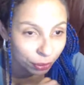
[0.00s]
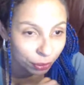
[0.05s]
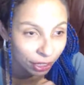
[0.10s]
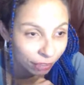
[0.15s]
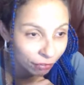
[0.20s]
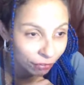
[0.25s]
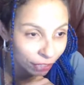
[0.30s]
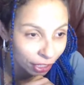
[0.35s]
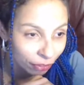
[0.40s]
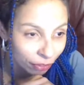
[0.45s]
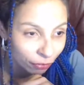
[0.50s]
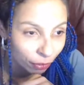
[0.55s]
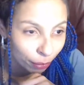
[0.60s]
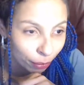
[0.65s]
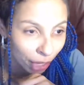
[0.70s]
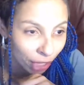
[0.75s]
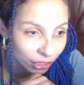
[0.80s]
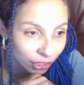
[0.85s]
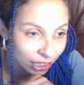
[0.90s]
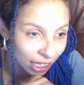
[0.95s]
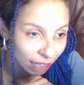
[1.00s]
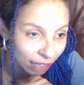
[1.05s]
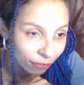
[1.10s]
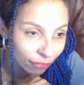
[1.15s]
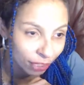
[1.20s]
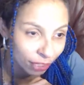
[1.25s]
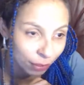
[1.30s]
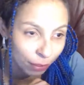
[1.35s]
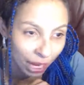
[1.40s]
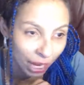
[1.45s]
benefiting from outside
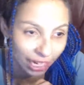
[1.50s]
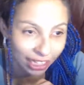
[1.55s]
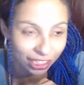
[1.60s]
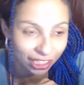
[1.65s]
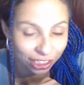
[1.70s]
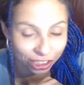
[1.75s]
feedback and